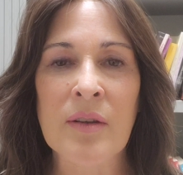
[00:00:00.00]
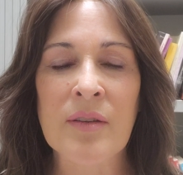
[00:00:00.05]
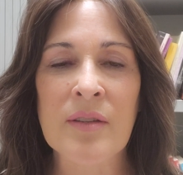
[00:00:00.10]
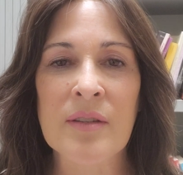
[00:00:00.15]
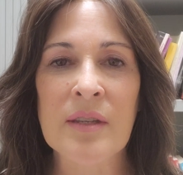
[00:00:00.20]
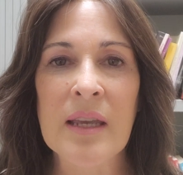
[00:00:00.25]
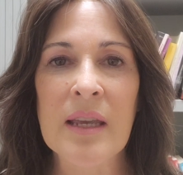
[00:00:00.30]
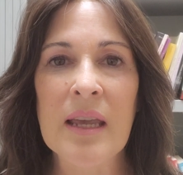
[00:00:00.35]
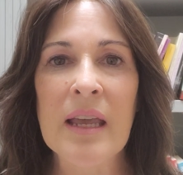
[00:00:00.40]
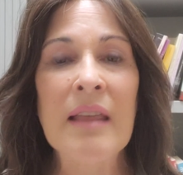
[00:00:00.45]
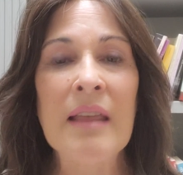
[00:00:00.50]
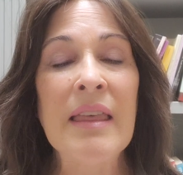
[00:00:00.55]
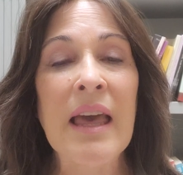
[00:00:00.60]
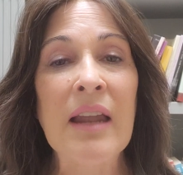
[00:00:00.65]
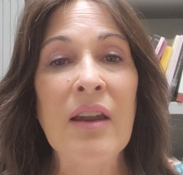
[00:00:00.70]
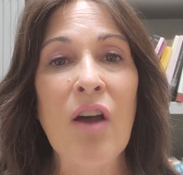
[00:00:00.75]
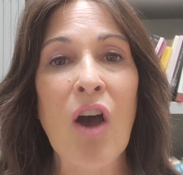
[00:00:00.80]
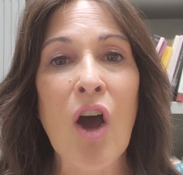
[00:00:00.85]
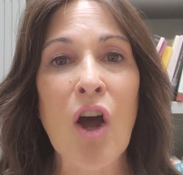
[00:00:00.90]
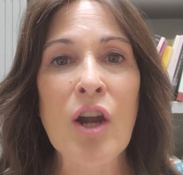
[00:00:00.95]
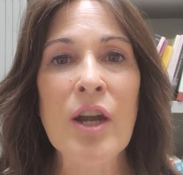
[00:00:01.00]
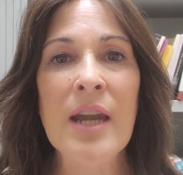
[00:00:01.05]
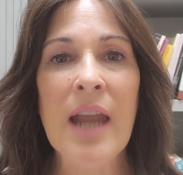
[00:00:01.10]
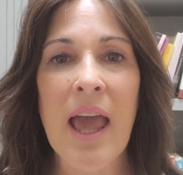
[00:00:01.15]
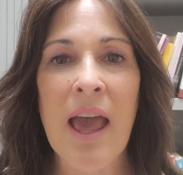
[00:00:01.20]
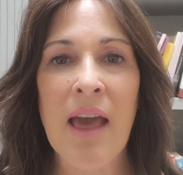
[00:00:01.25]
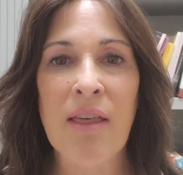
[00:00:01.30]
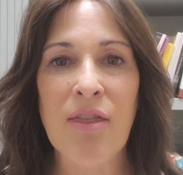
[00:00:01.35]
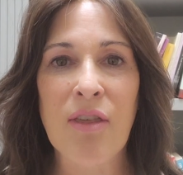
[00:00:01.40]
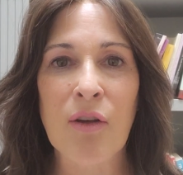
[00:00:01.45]
us, in that
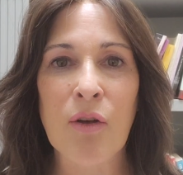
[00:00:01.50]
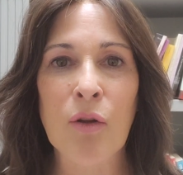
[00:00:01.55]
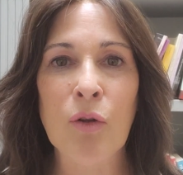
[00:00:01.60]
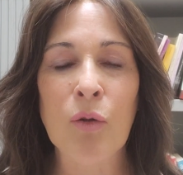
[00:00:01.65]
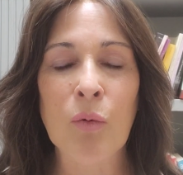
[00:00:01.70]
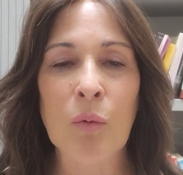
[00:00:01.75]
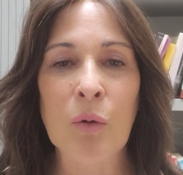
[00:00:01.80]
unethical